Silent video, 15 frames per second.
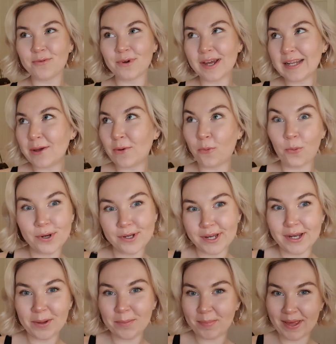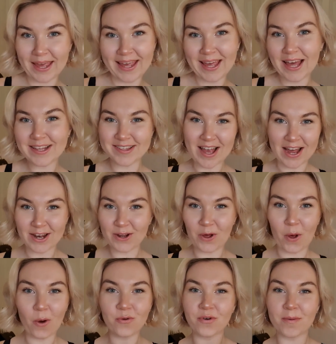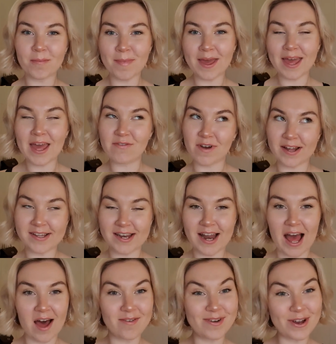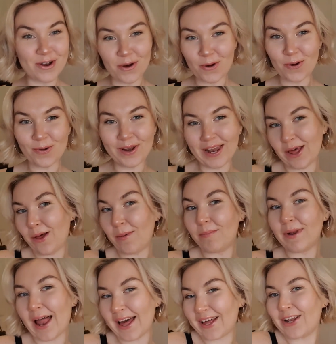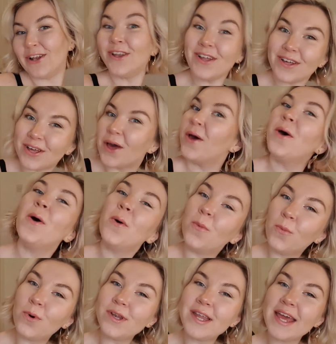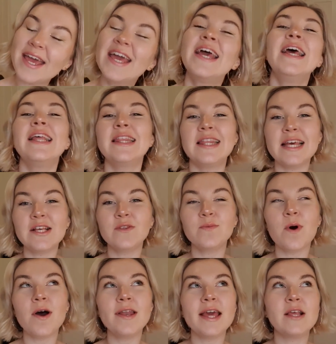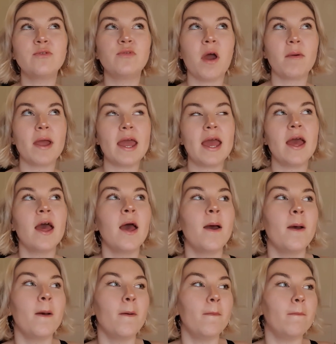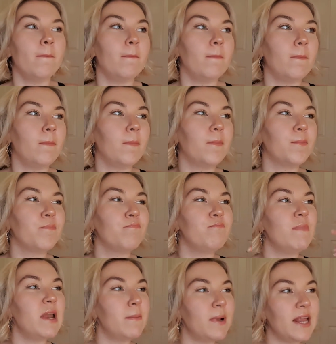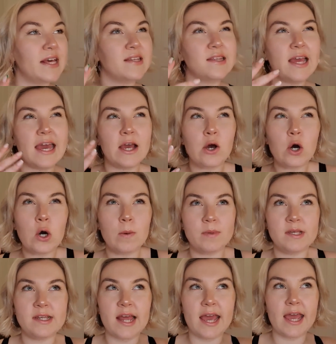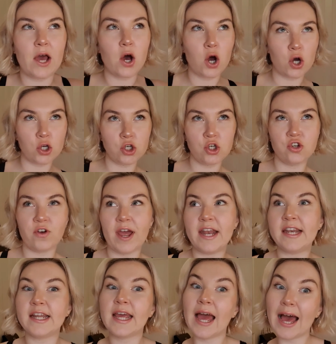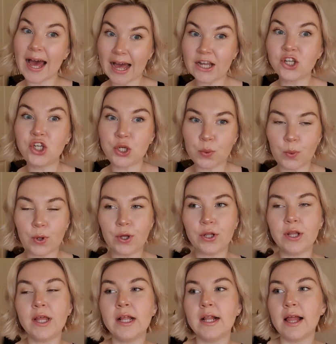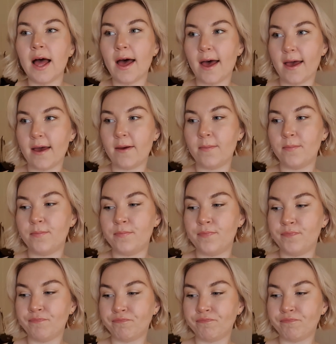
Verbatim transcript: really wouldn't be a styling haul from me if I didn't have an all little black look, would it? This one is very minimalistic, up-to-date, on-trend, casual, um,